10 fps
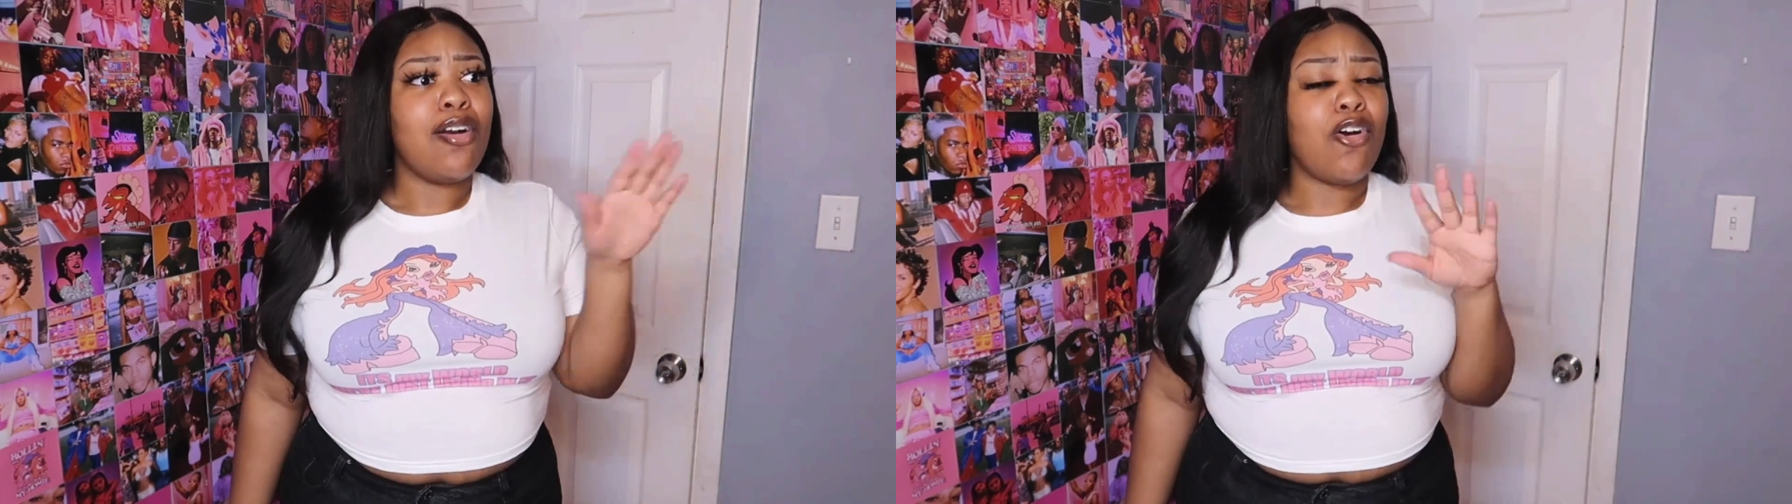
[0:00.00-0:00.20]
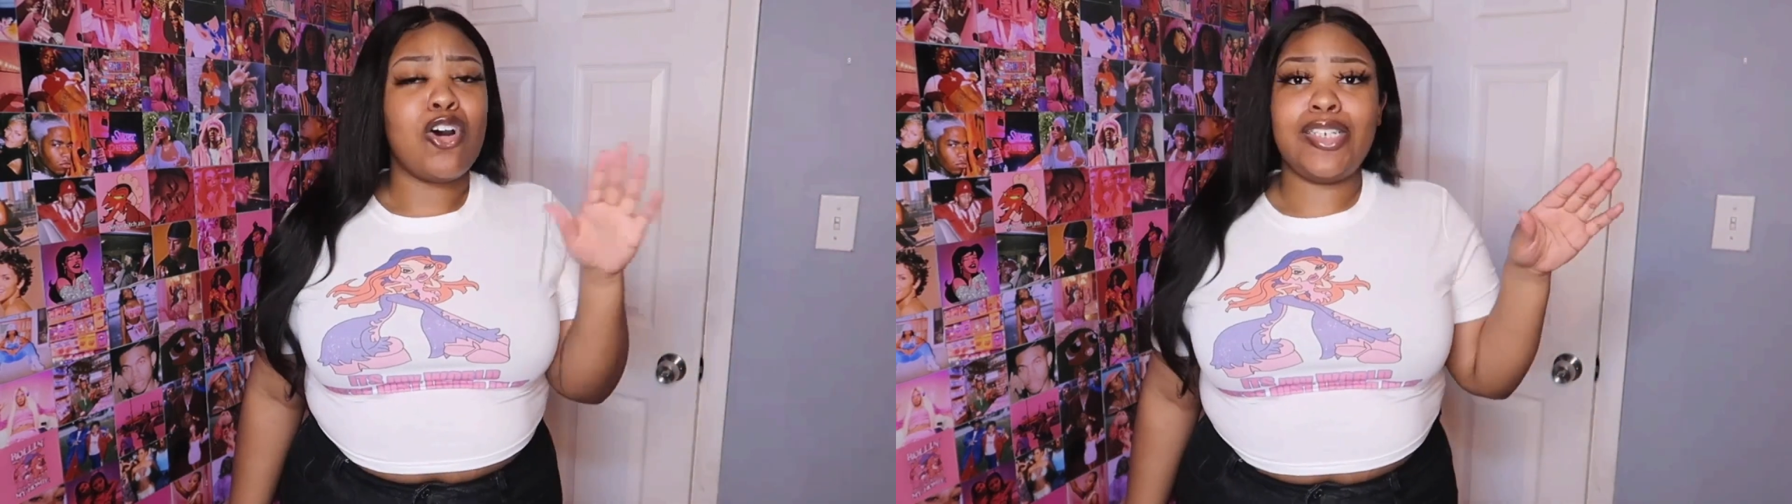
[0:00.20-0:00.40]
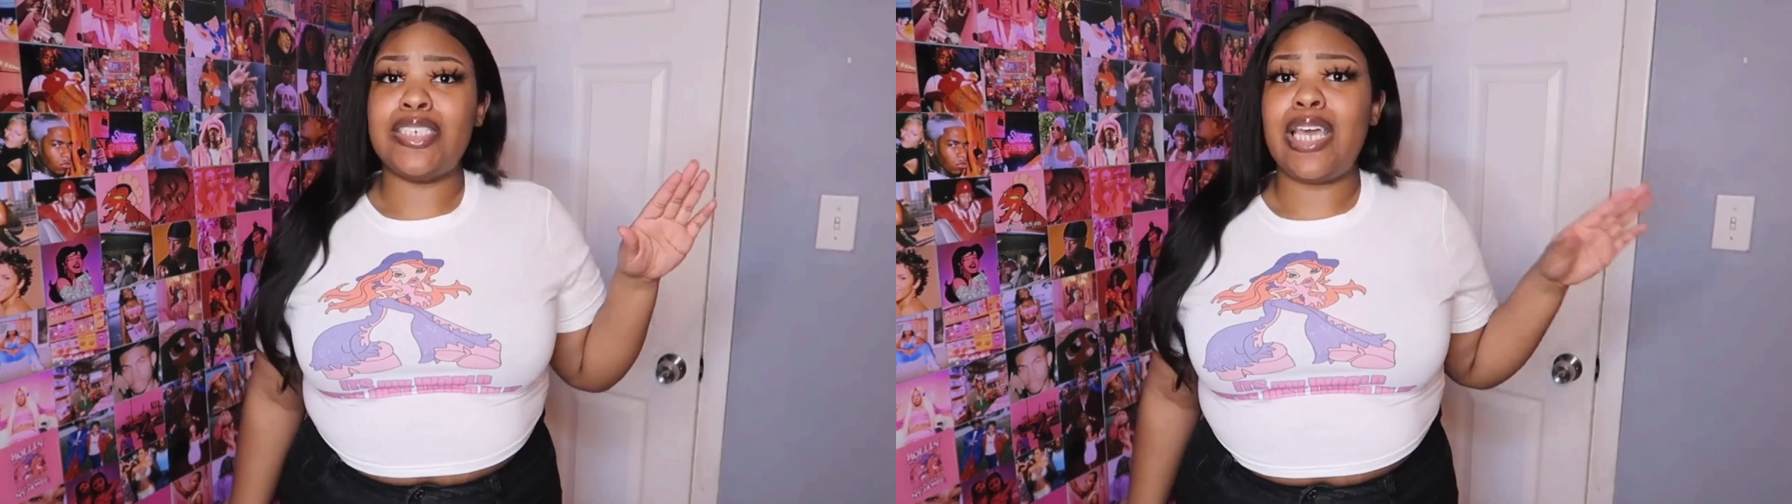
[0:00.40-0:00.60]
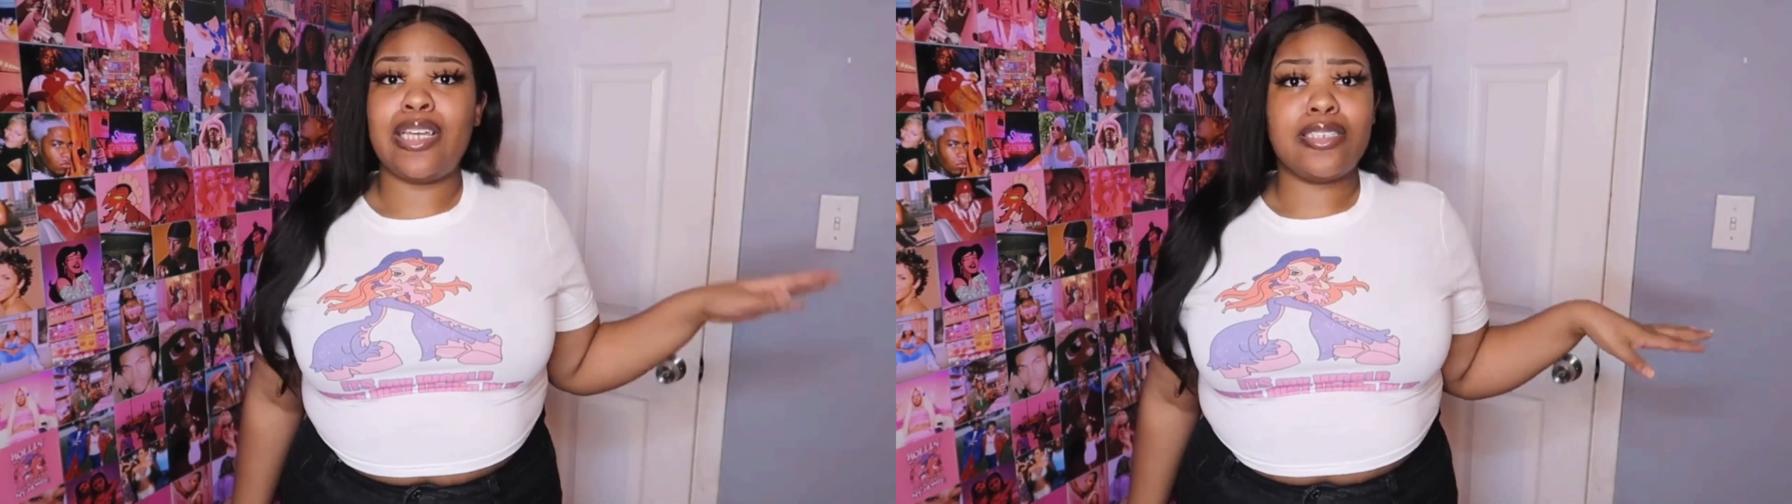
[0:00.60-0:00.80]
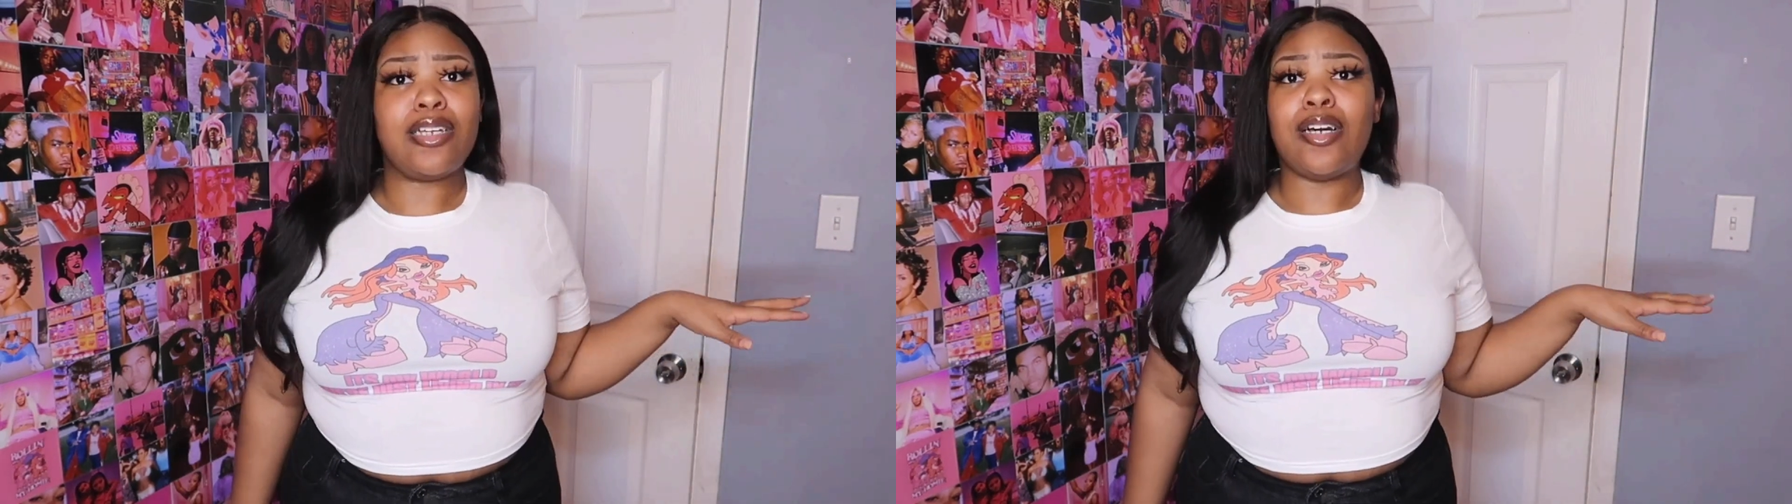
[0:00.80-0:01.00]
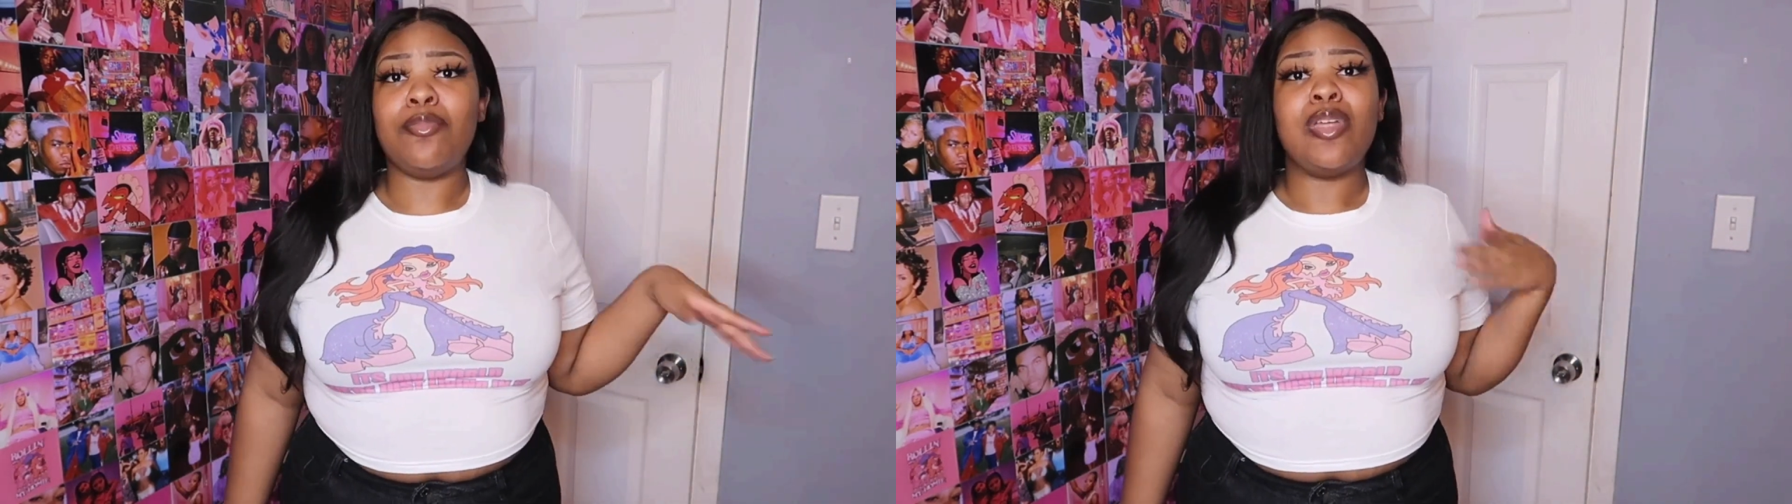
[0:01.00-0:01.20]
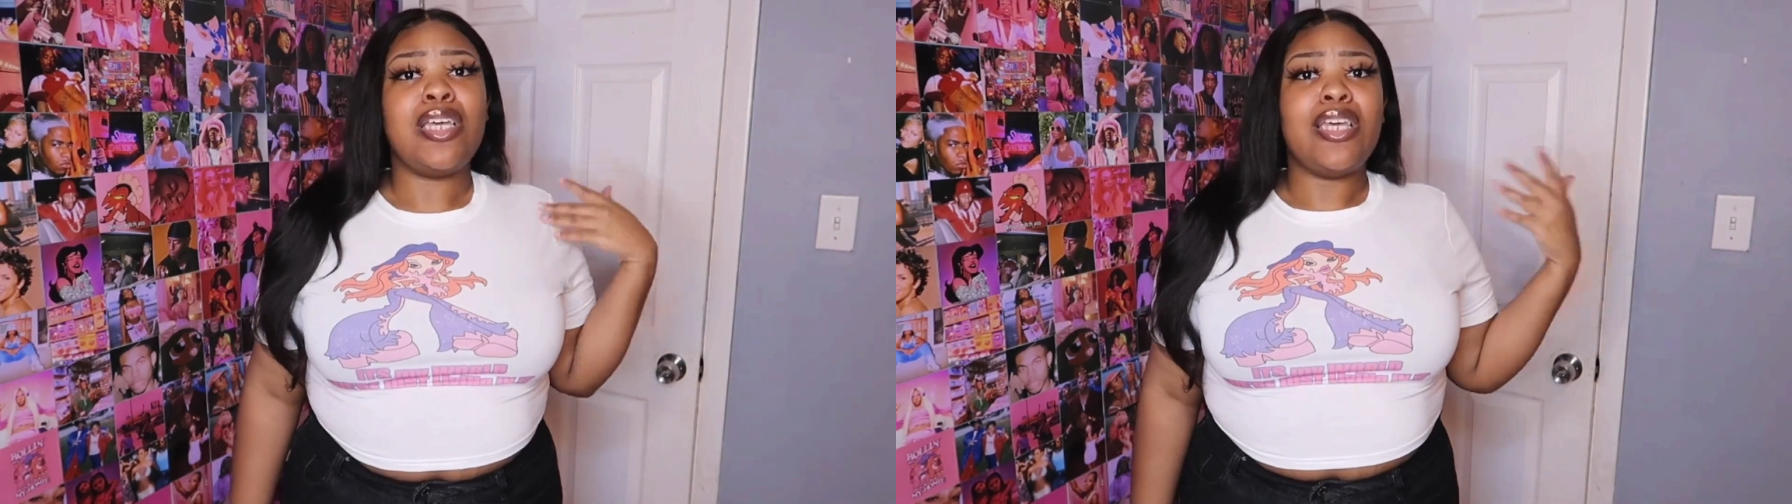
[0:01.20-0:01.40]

all jacked up.